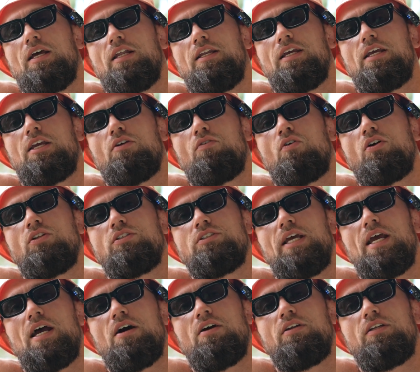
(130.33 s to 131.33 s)
Nikki Rod
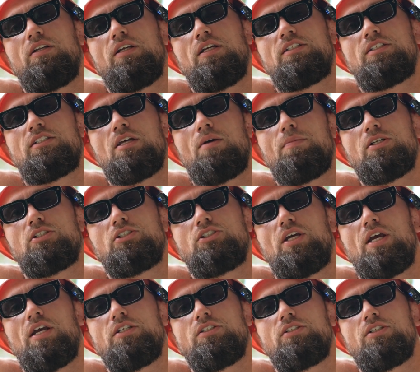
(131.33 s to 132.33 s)
down in some
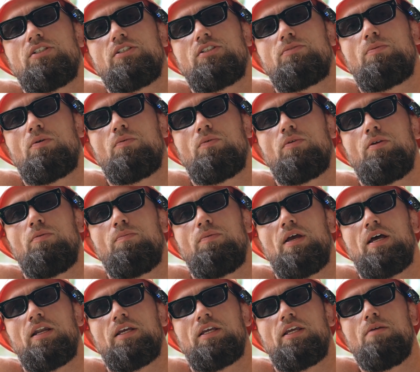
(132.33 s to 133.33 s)
exchanges, but will he be
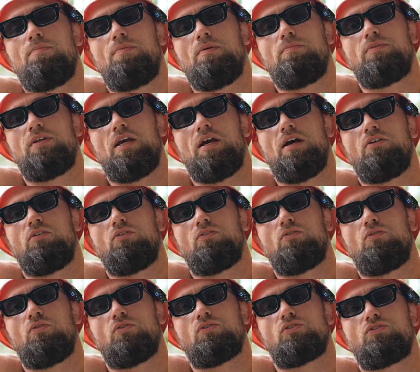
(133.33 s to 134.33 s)
able to keep him down
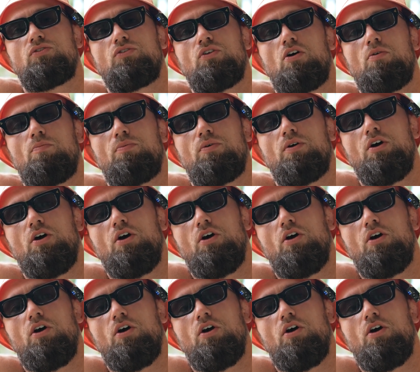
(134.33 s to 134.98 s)
or stop